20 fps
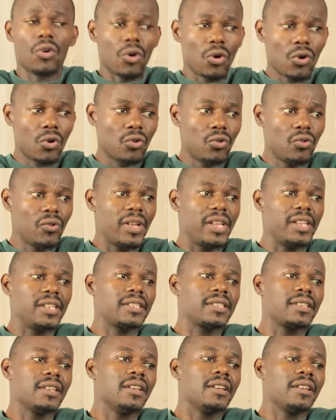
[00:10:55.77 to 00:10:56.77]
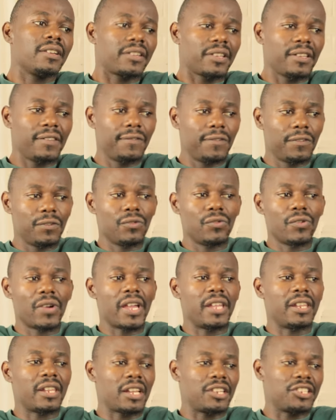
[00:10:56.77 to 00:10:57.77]
Always review
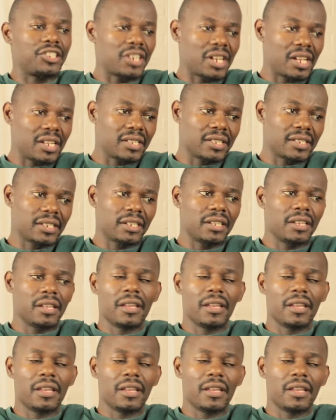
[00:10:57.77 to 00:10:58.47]
and adjust.